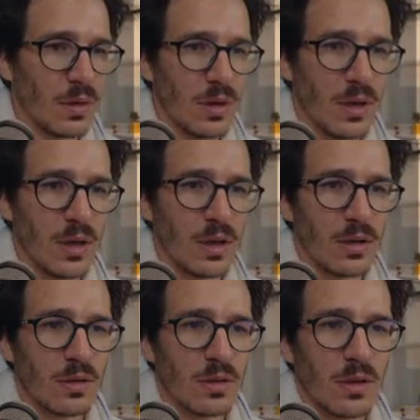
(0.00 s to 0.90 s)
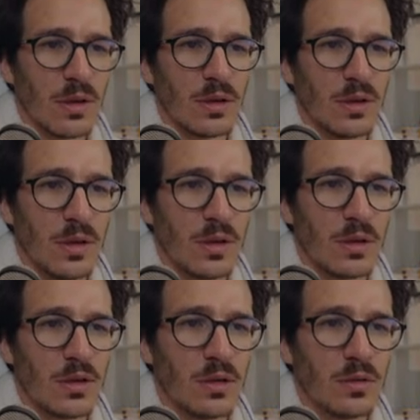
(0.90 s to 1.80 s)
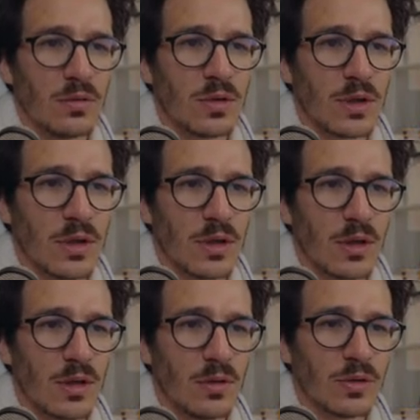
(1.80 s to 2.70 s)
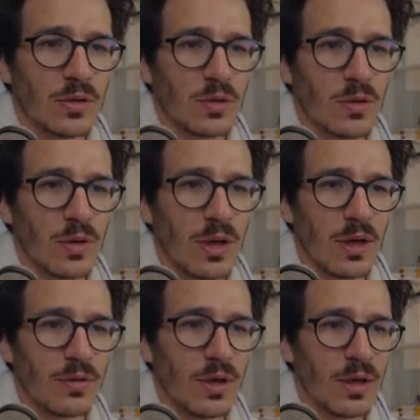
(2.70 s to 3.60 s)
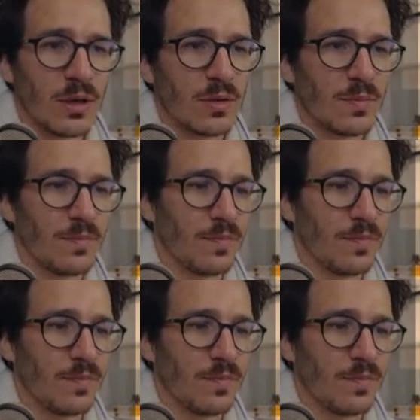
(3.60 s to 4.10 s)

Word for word: Yay. Delete nodes. I think I also don't have that.